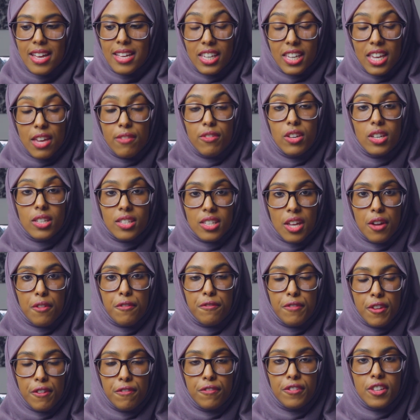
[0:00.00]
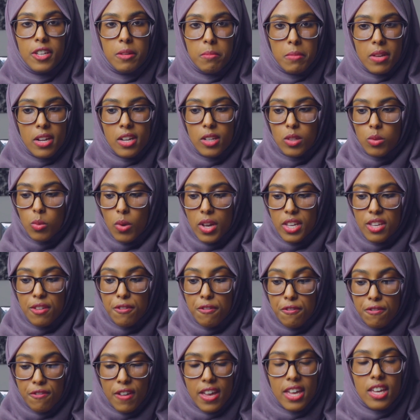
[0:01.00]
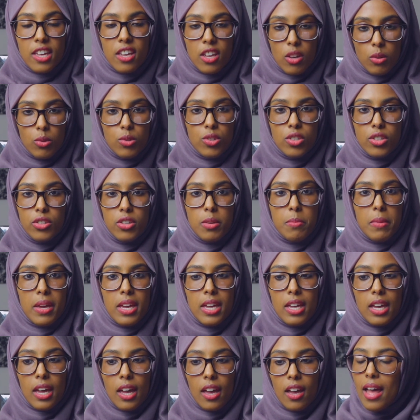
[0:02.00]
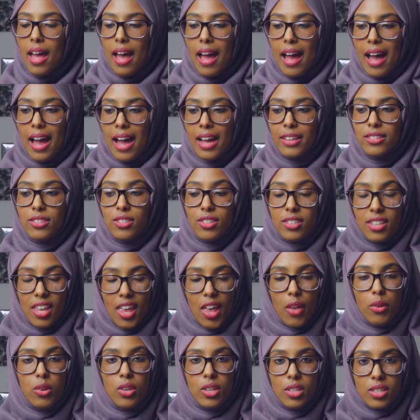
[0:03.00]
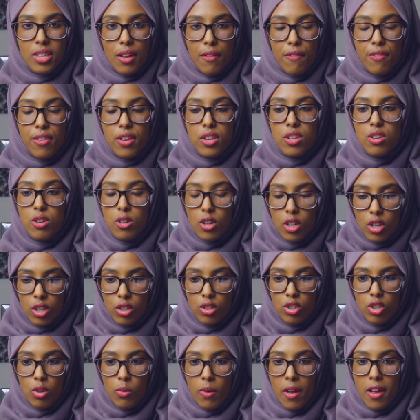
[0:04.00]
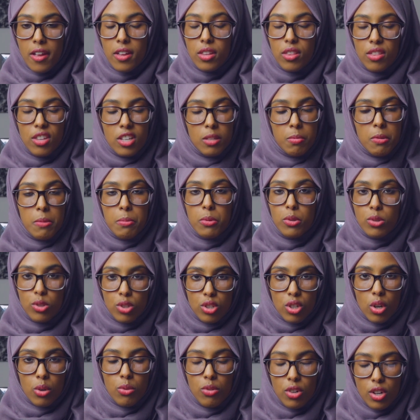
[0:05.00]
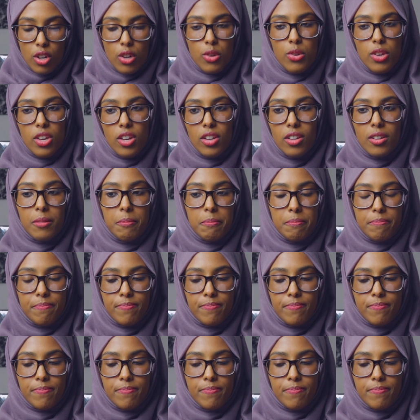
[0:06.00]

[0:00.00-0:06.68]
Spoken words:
give yourself 15 minutes where you fake it until you make it and tell yourself that you can do it. These people don't know you.